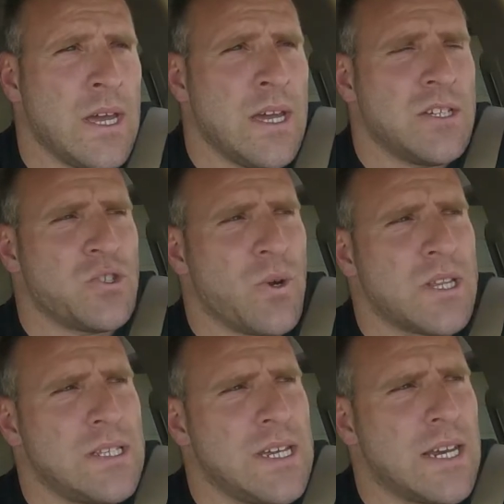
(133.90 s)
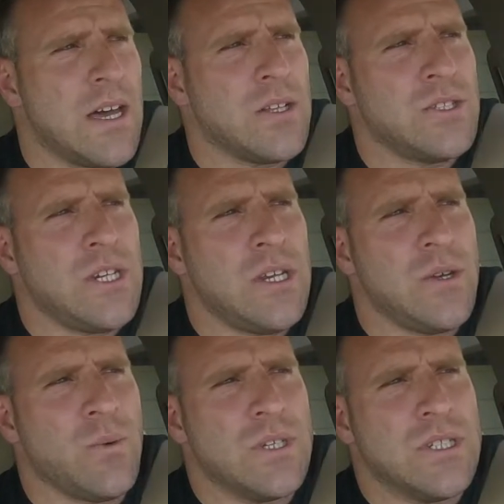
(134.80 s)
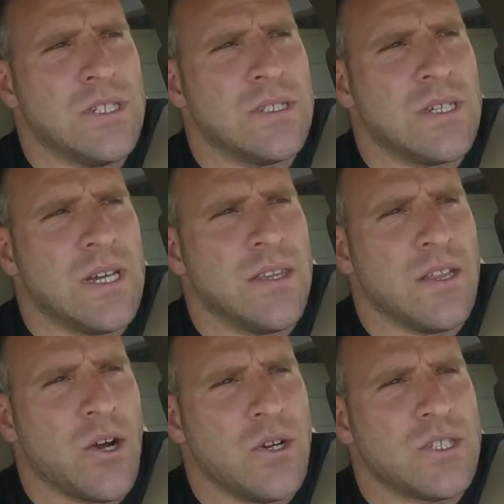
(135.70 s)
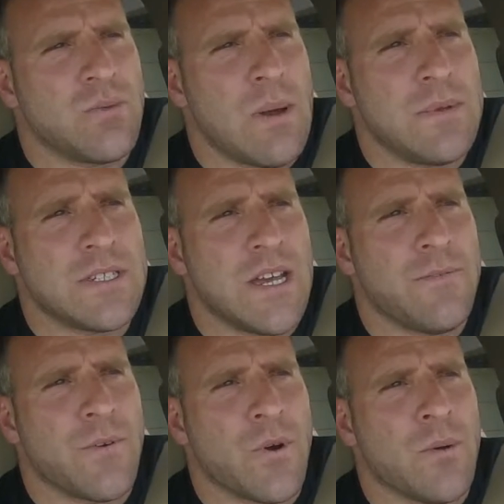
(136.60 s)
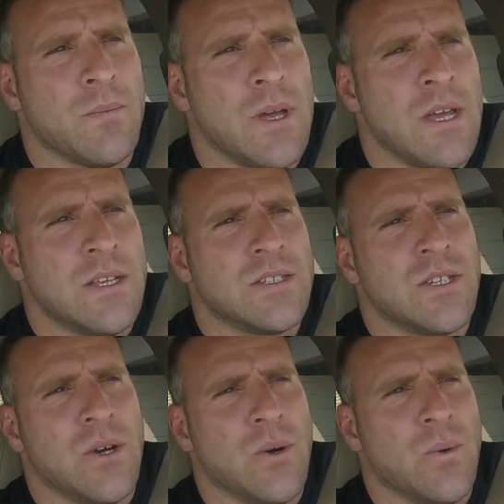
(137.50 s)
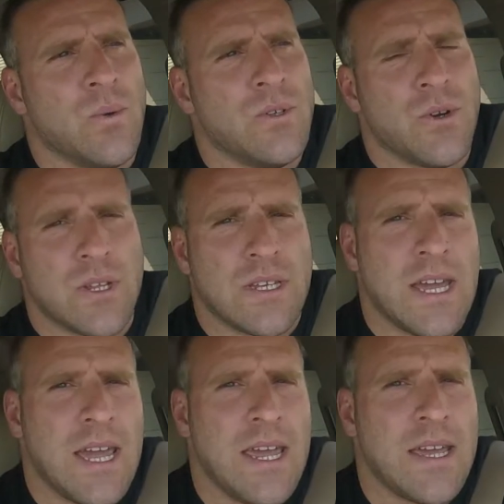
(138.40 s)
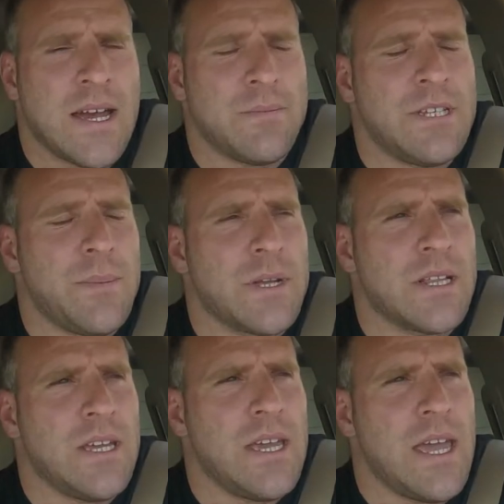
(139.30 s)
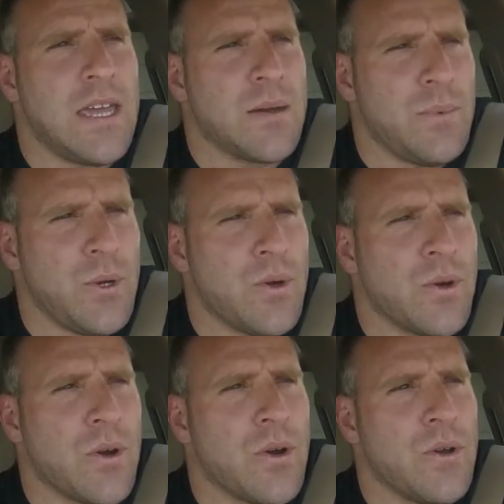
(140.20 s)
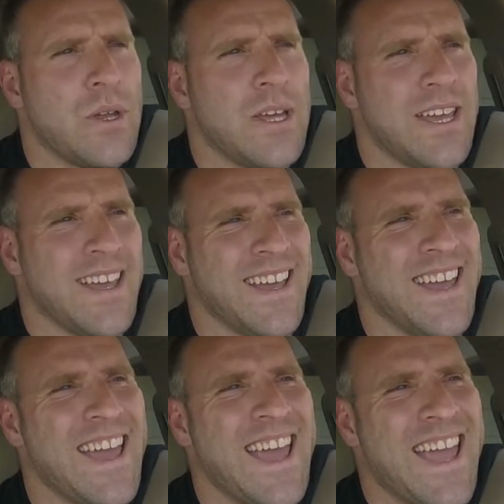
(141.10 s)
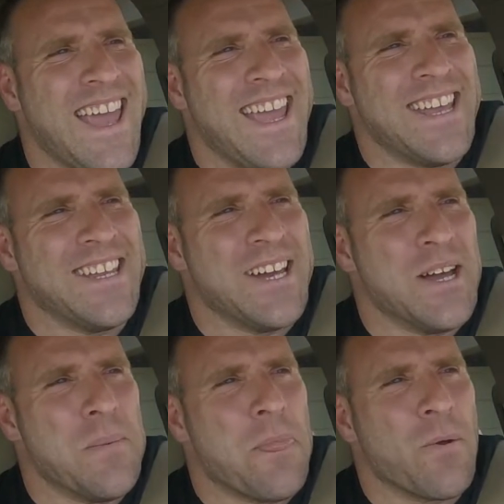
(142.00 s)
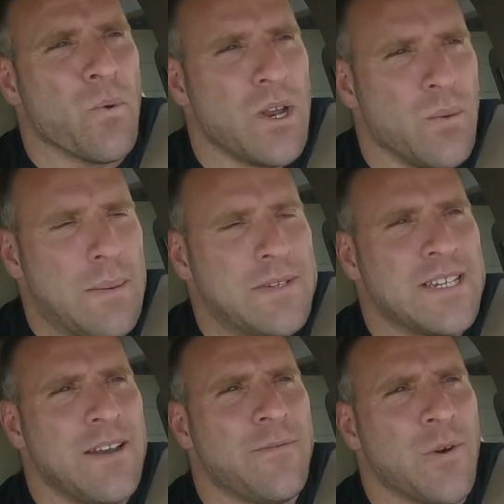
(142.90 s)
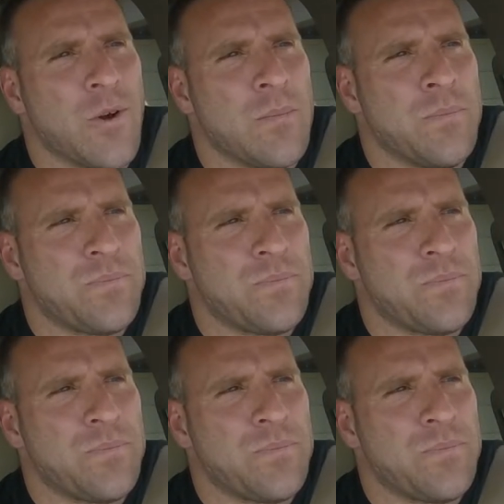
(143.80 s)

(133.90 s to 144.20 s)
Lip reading: Strickland Technology, which is the largest web design firm. So during the day, I'm typically a computer nerd and run a web design firm.